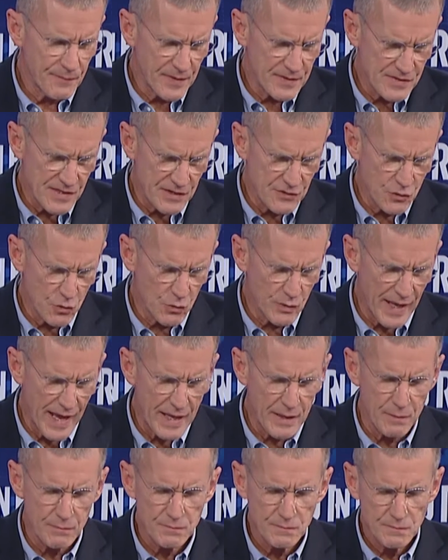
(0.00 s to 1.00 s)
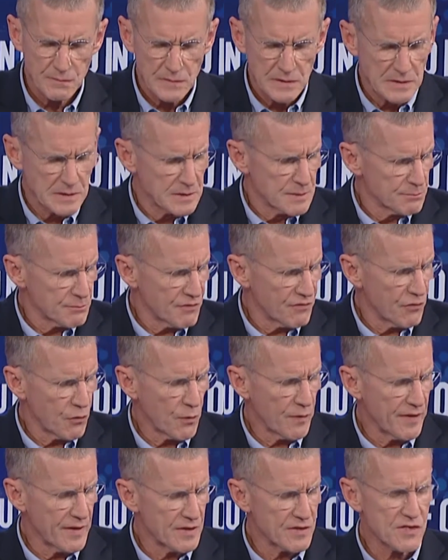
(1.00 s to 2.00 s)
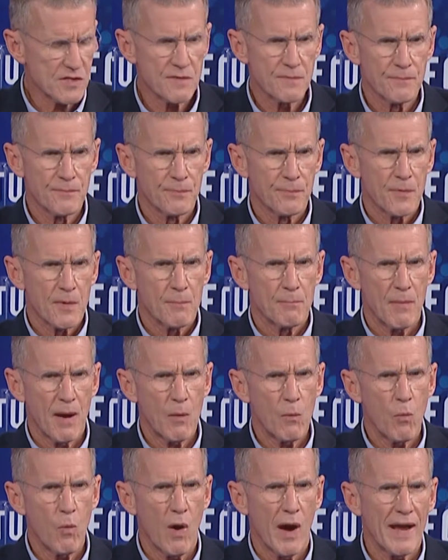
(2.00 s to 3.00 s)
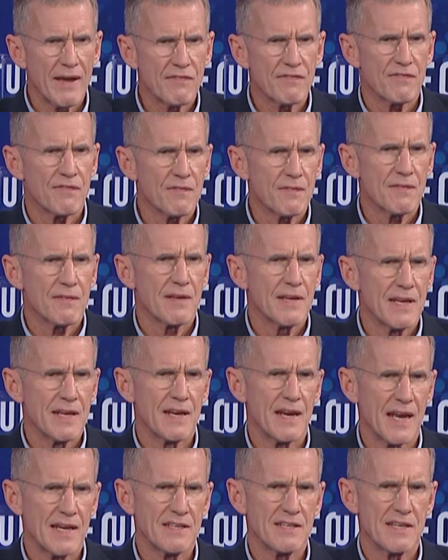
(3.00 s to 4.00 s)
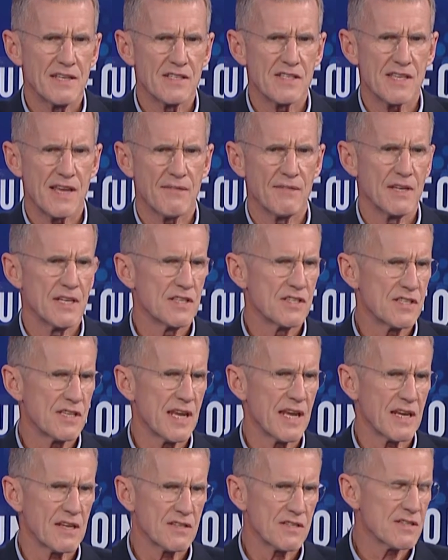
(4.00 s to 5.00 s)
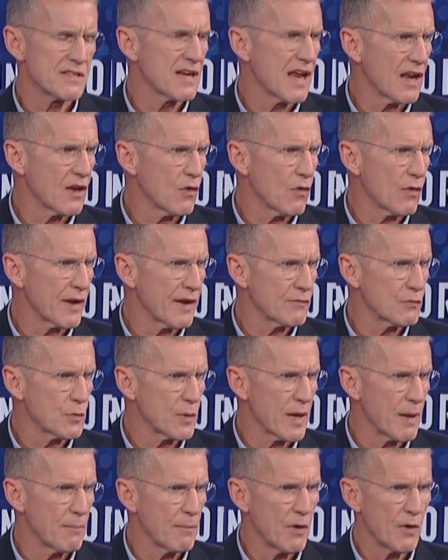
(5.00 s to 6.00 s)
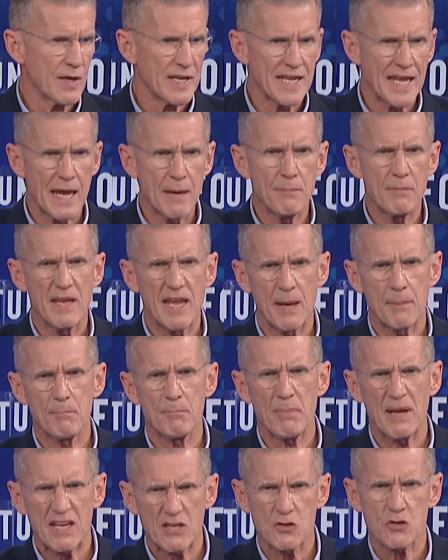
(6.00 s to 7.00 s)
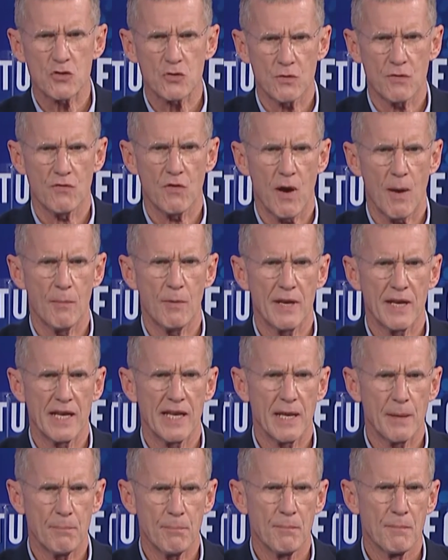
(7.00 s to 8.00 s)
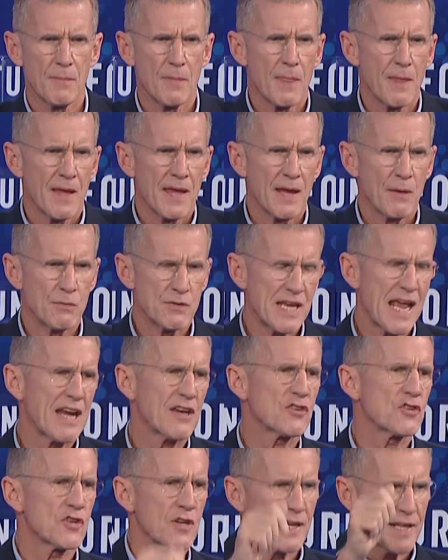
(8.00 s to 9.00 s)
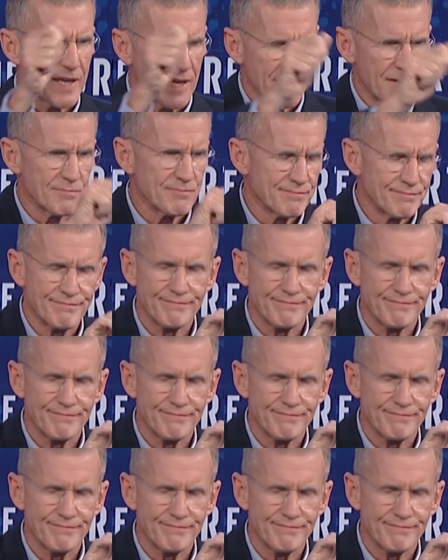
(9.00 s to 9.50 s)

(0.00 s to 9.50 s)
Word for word: as I told Adam before this, my wife in 1976, not long after we got married, gave me a picture of Robert E. Lee. It was actually a,